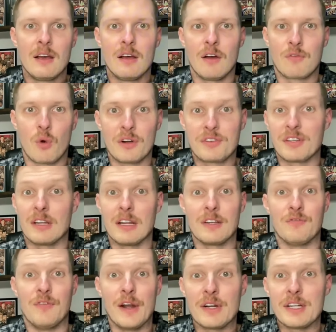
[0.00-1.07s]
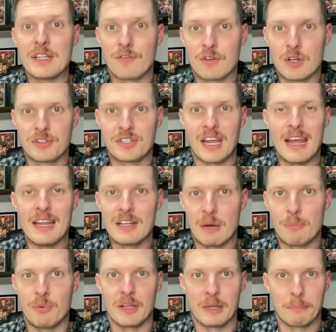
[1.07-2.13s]
Of course, it's very difficult to end
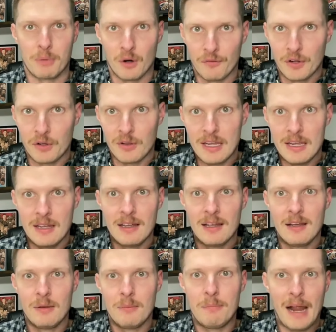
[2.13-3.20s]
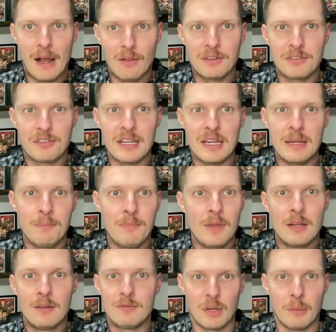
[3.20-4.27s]
up with a perfectly balanced team.
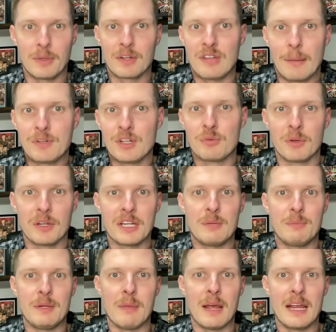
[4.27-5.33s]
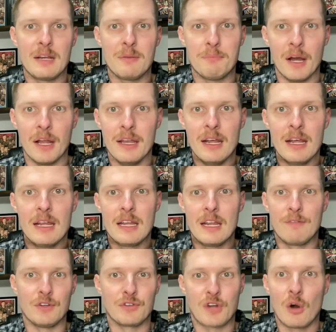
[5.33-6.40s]
Some exceptions will need to be made, but
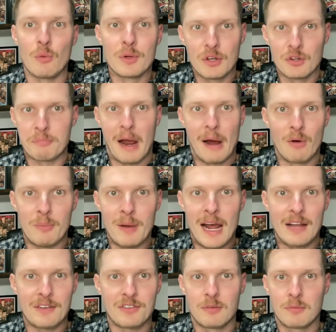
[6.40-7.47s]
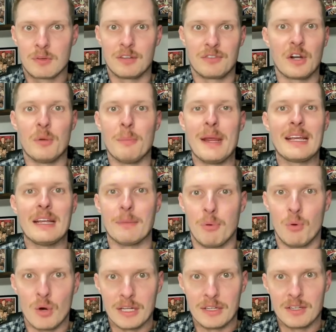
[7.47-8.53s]
if you start with those power bats, consider making a
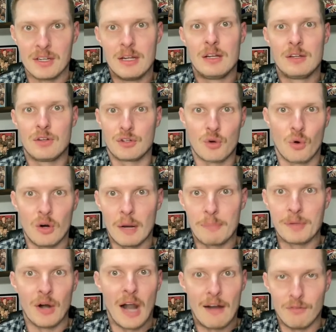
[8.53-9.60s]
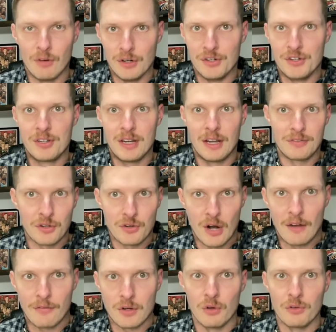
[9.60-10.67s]
point to shore up your average as the
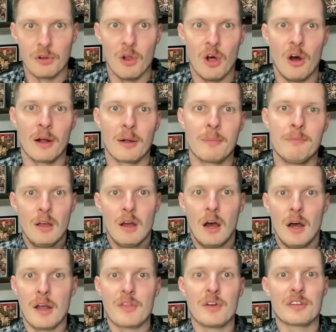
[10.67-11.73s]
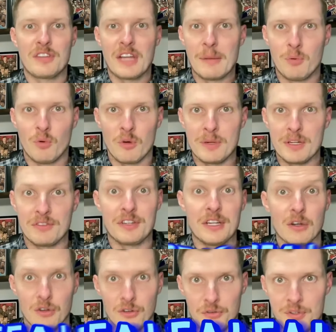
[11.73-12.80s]
draft goes along. Another example would be
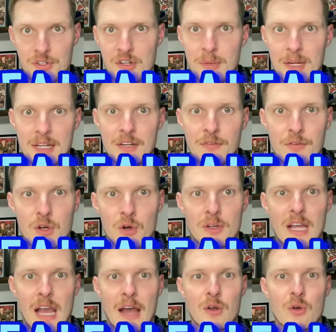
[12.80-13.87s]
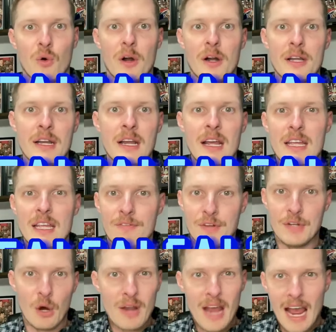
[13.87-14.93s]
steals, which could be a difficult category. If you
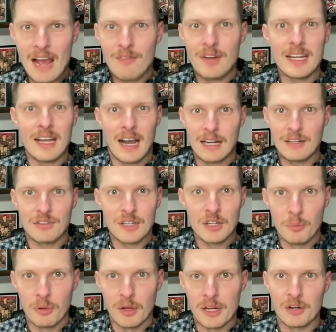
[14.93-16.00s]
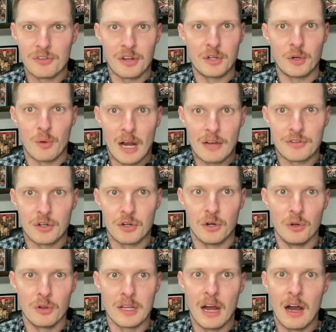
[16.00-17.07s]
don't have any high steal players on your roster
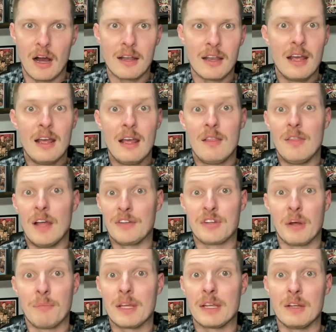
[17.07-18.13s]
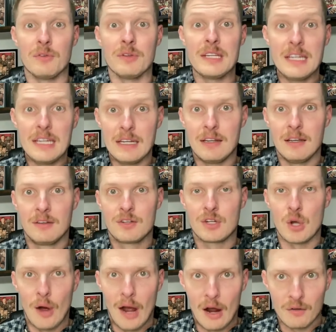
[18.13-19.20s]
early on, that's something you'll need to
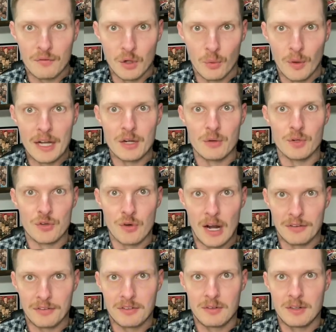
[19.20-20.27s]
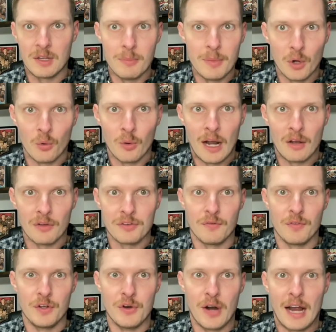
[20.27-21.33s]
go out of your way to address in the middle rounds of
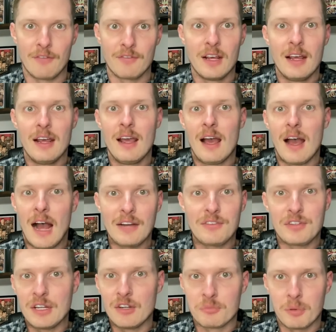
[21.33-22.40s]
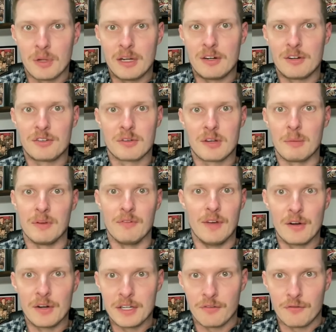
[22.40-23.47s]
the draft. High steals players can be
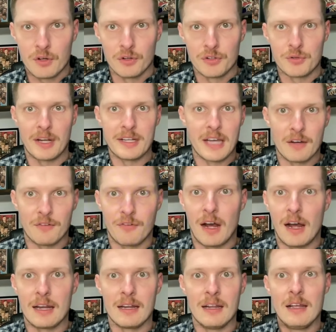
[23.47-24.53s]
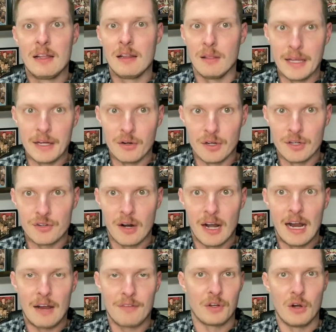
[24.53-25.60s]
very difficult to identify later in
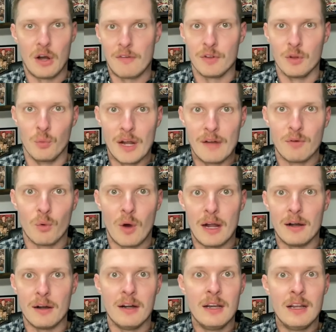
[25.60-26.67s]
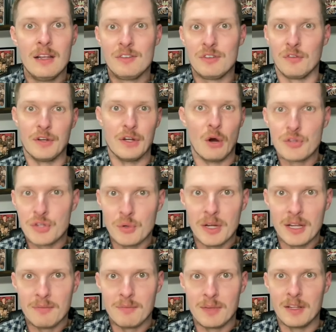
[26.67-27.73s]
drafts and off of the waiver wire. So if you don't do
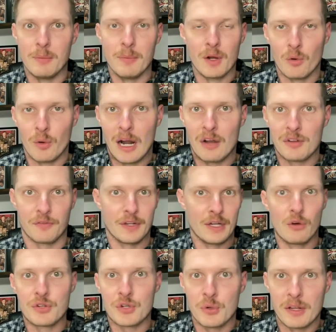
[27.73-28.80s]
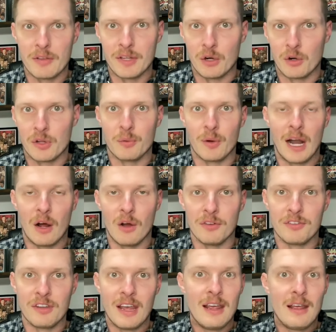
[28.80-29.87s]
it in the middle rounds, if you don't do it in the early
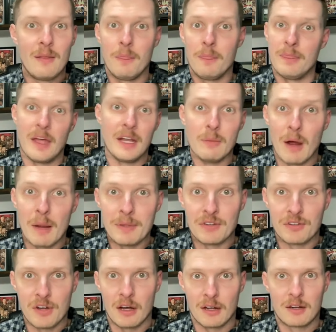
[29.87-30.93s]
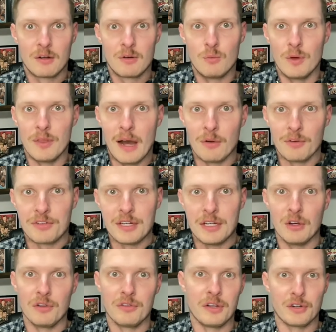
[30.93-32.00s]
rounds, then you might be stuck without
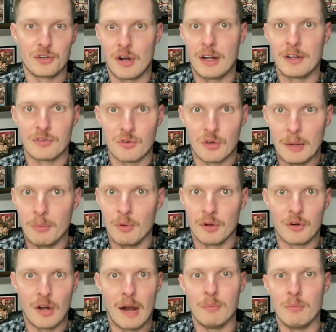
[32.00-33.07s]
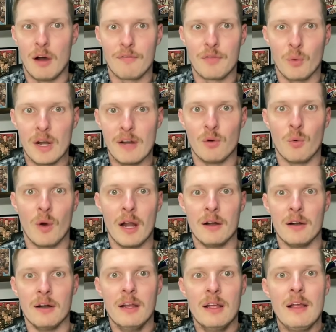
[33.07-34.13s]
steals and you're trying to scramble to grab them off the waiver
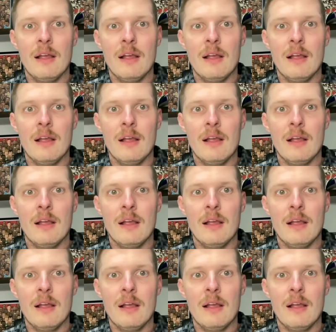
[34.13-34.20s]
wire.